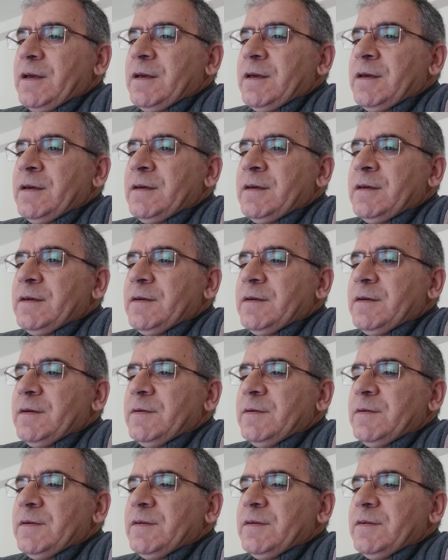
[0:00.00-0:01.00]

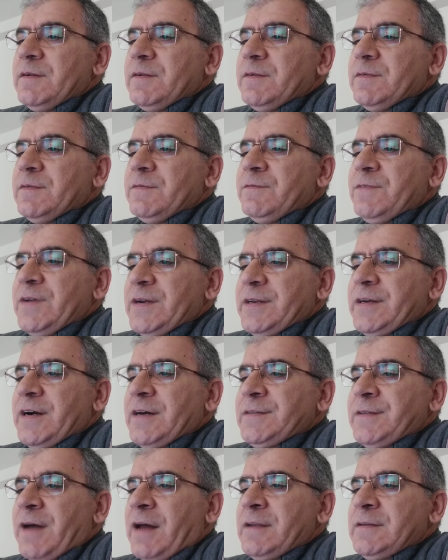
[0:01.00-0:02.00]
very
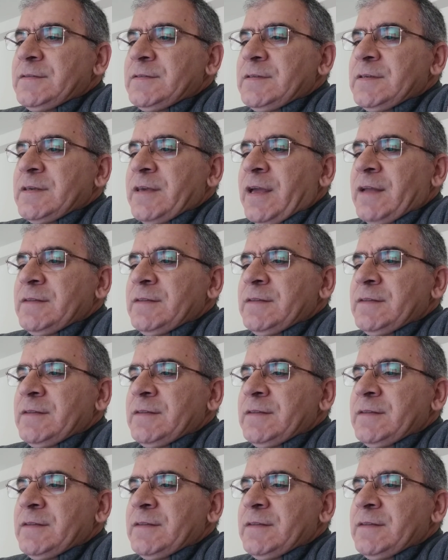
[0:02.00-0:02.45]
analytic,